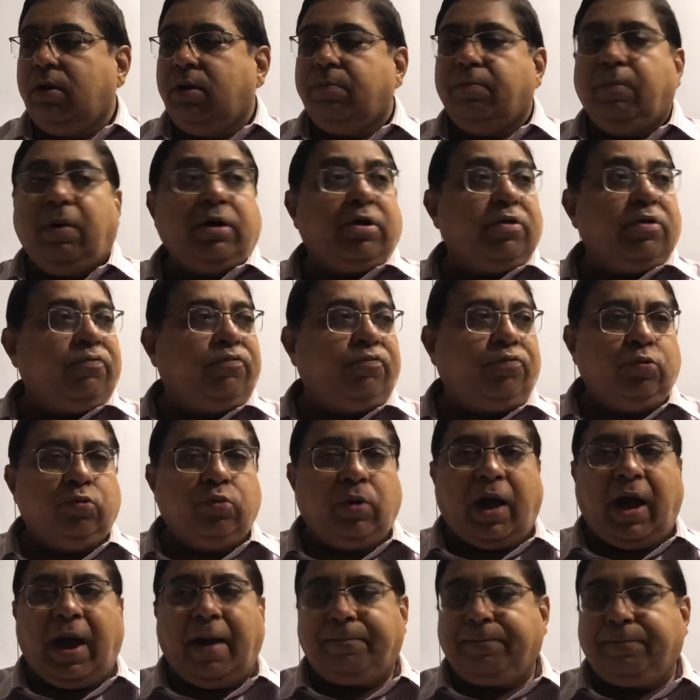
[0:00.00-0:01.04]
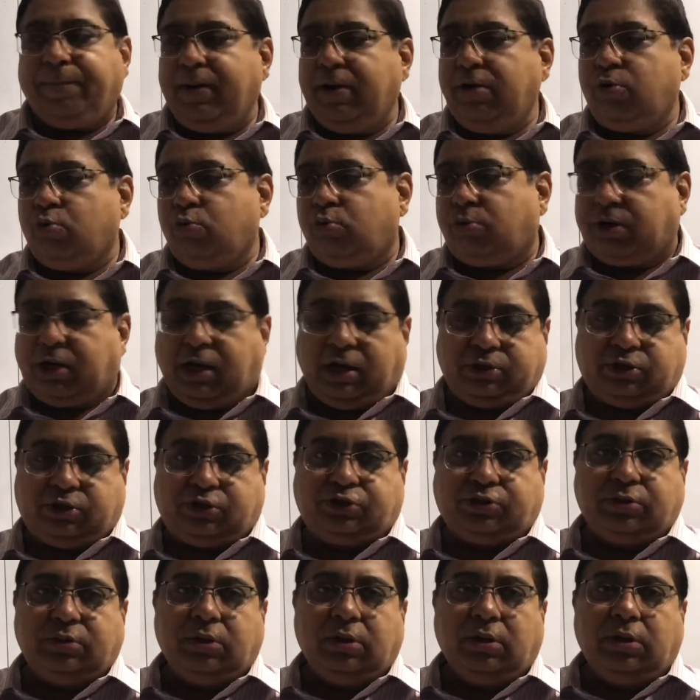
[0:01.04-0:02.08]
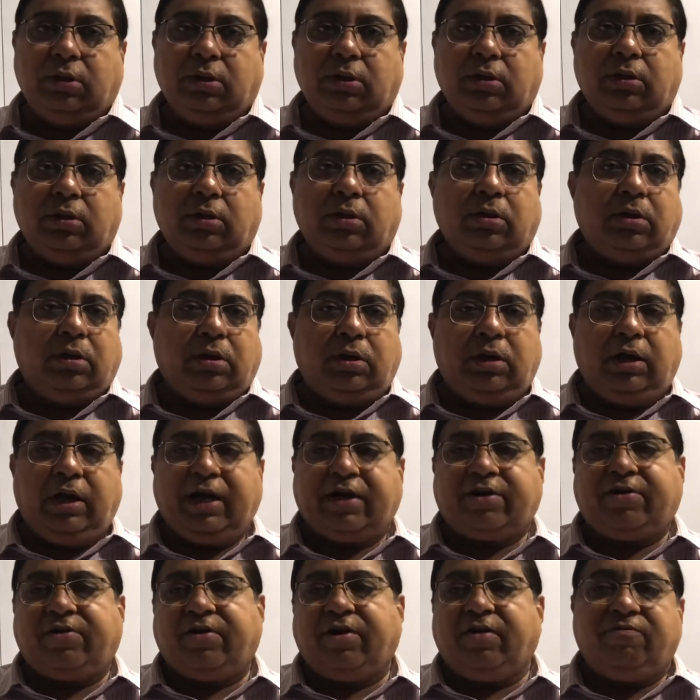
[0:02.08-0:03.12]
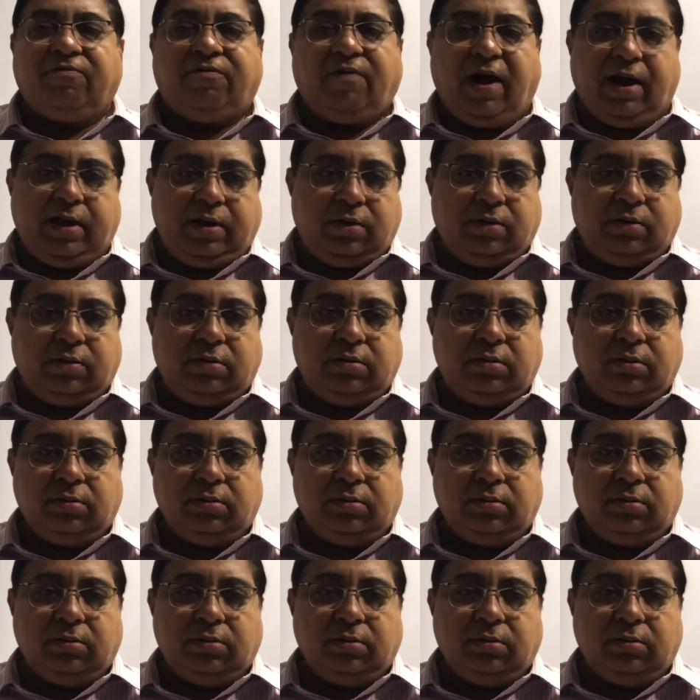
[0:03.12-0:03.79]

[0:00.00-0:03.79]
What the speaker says: But if you happen to touch an electric wire,